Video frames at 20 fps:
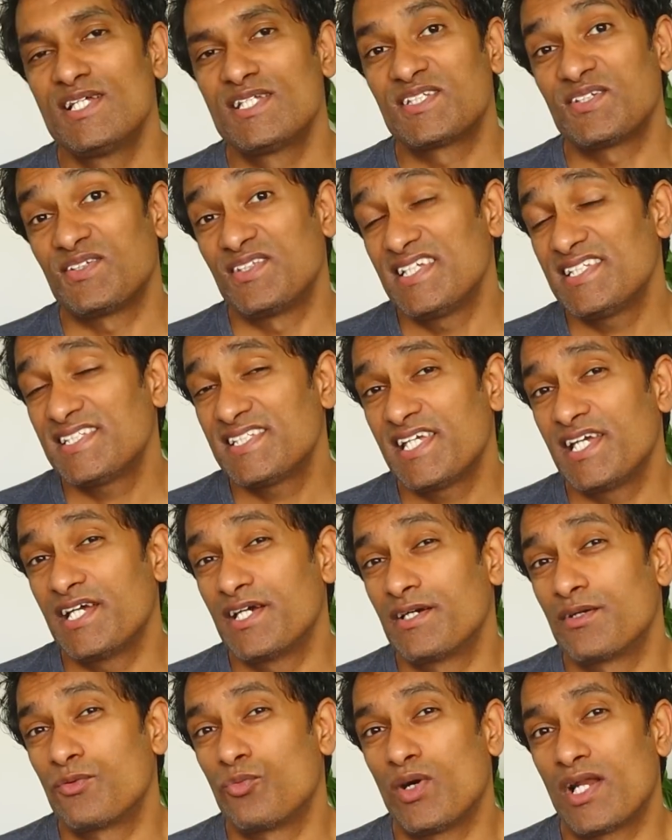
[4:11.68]
So this
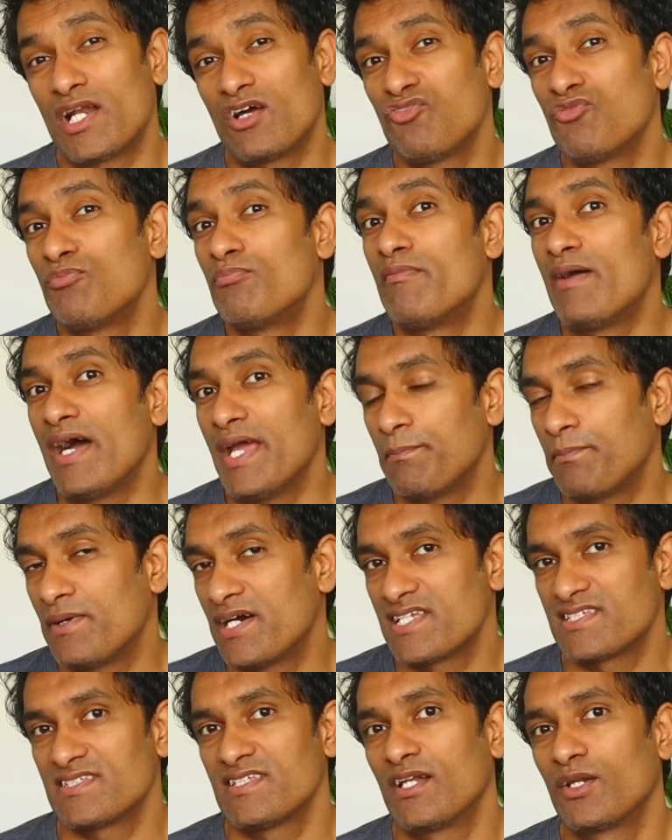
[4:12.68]
year, one of my
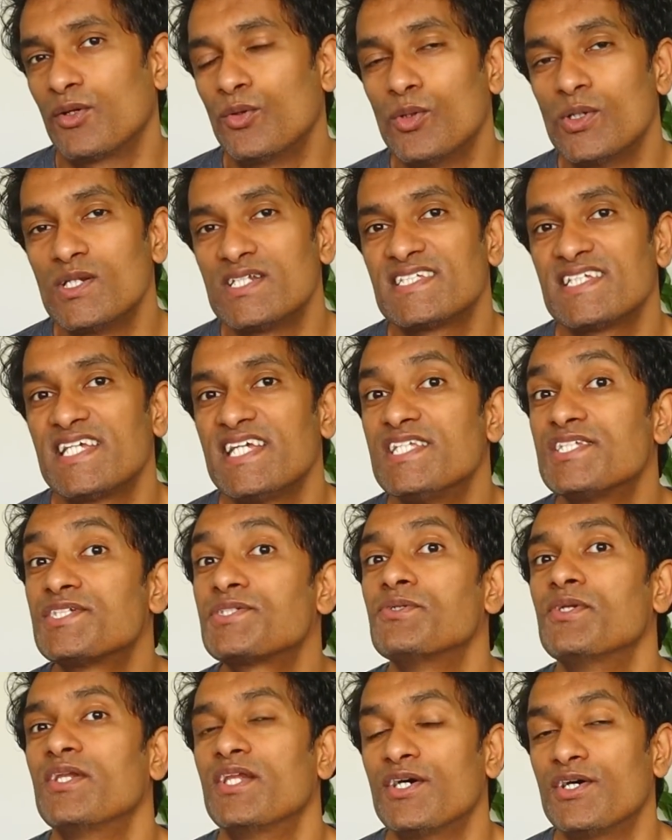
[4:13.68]
personal goals
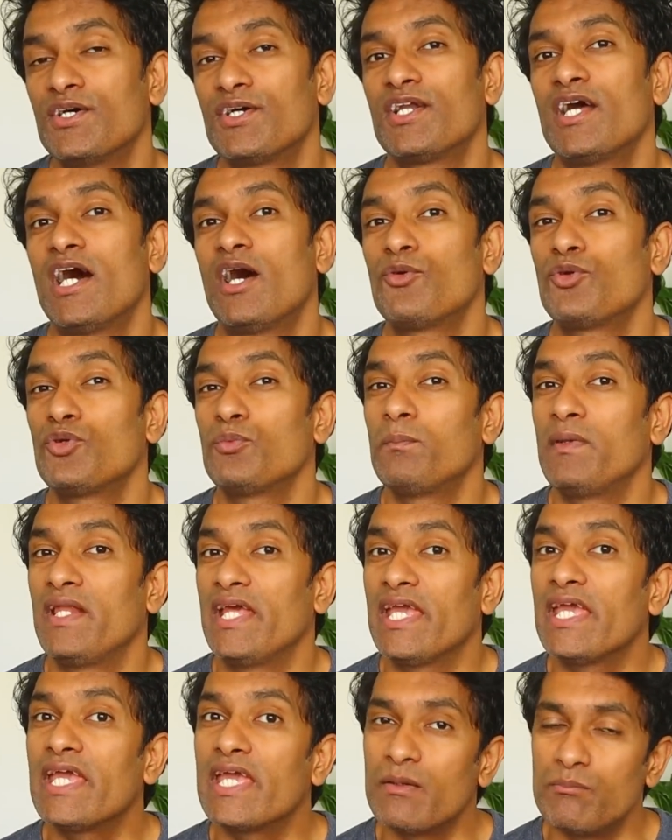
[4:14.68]
is to learn how to
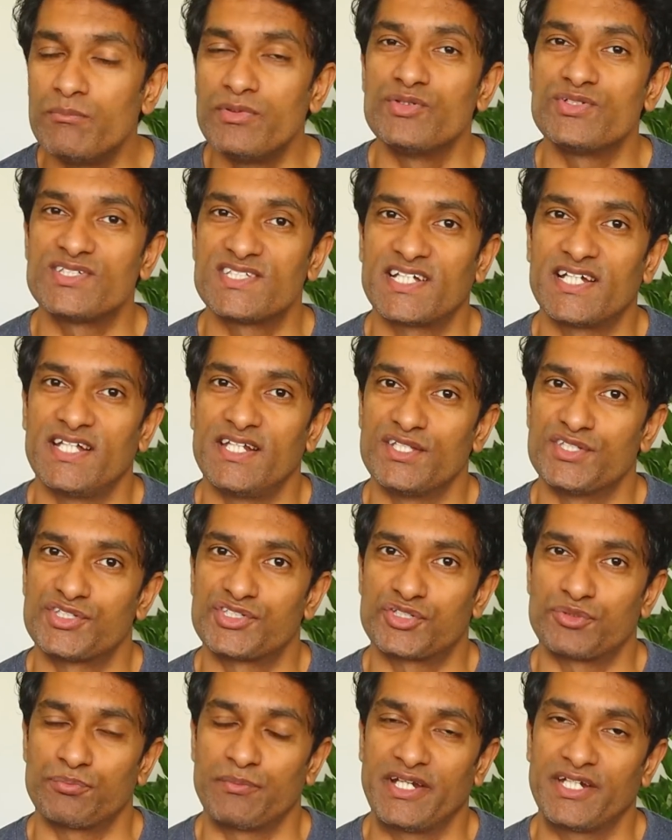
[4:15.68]
play a musical
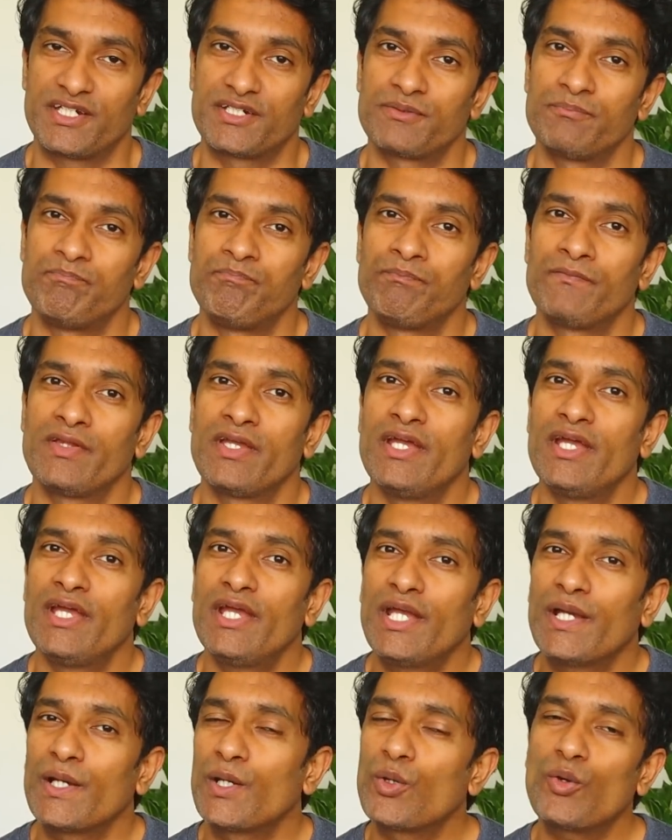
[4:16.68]
instrument.
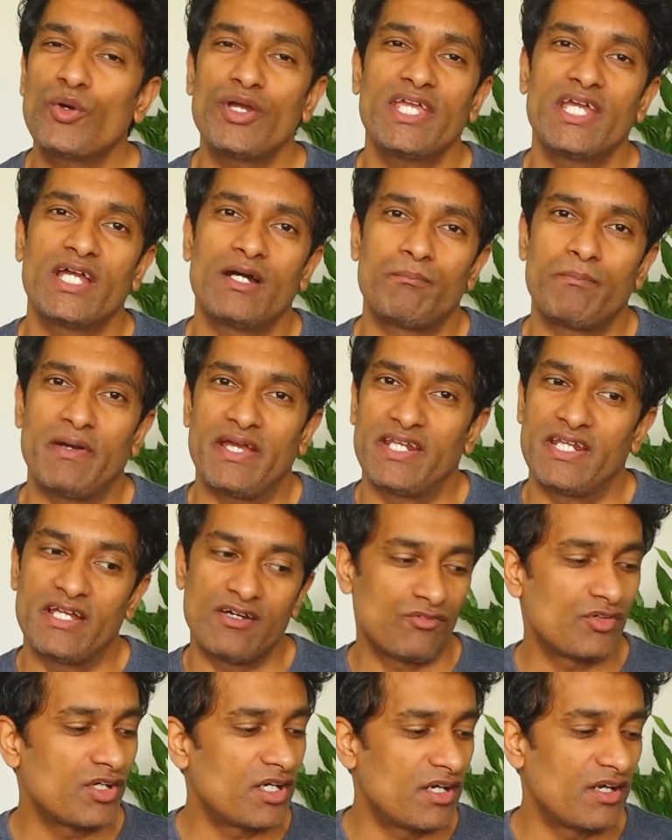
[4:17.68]
Growing up, I
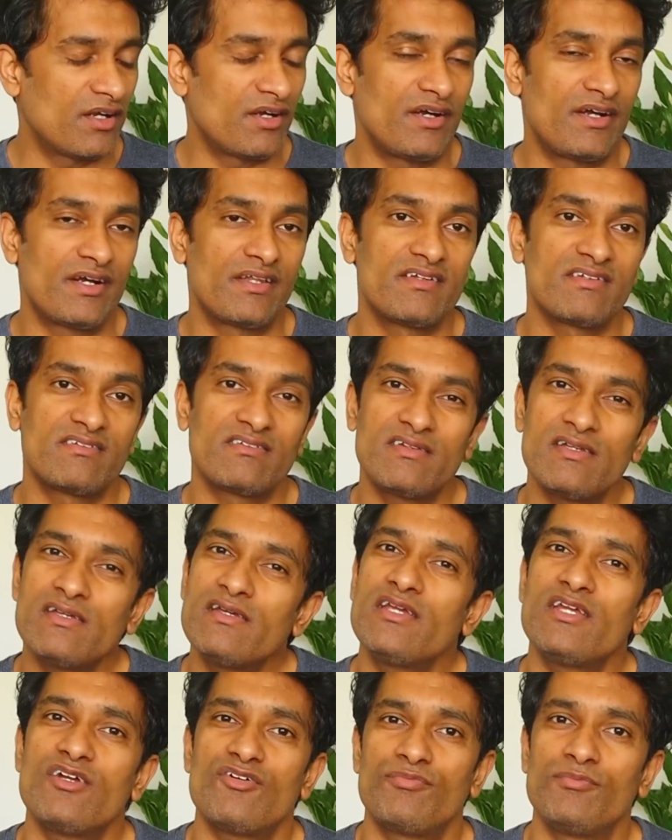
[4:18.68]
never learned the
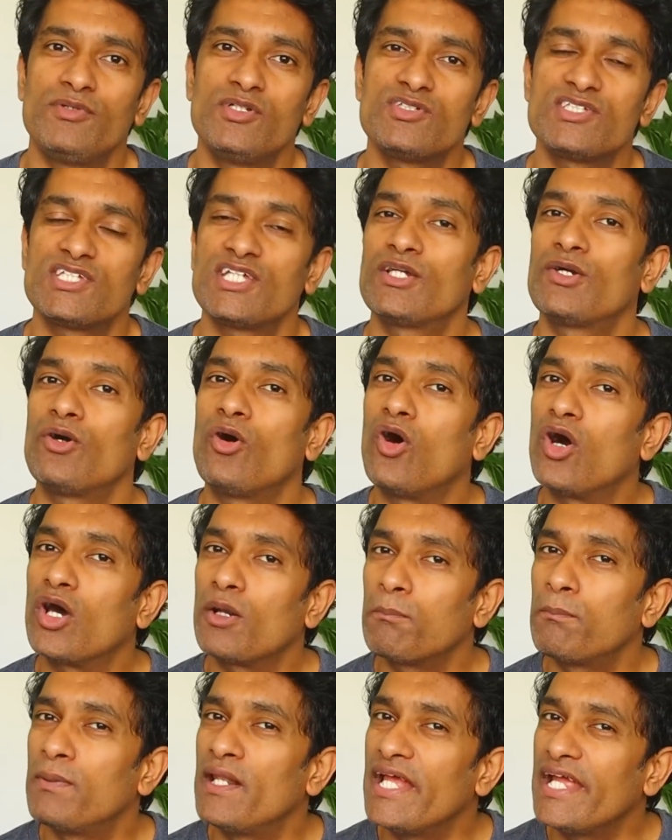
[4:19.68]
theory of music
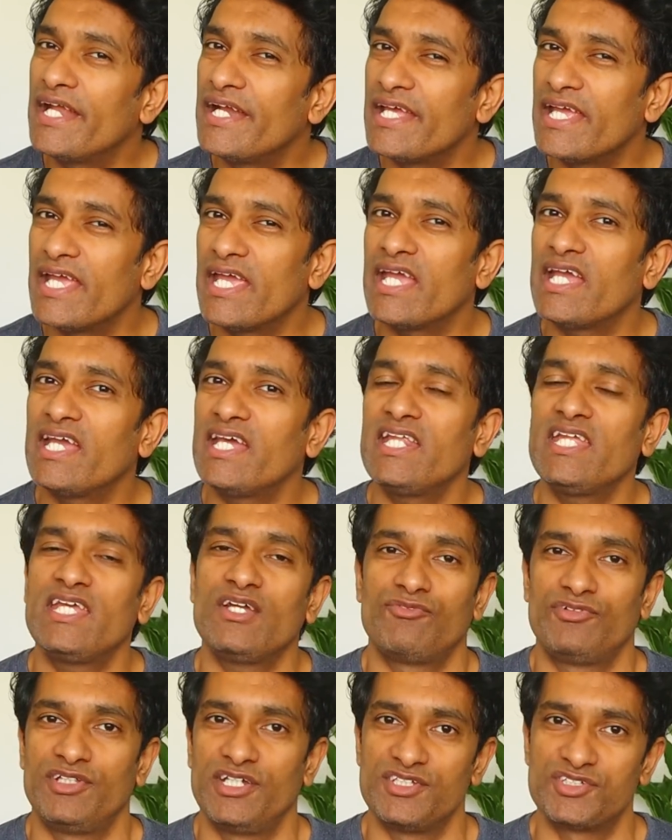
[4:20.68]
or played
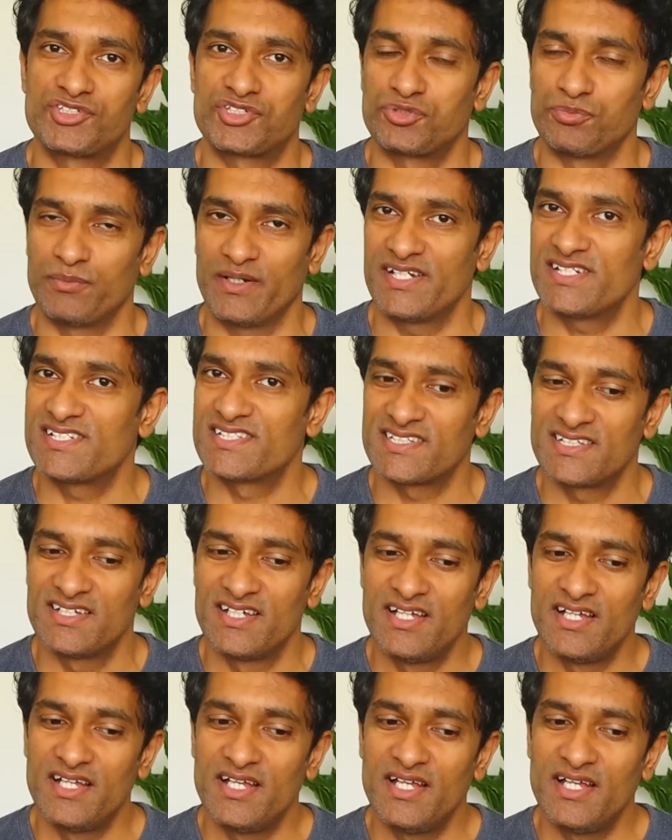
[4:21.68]
any of the instruments.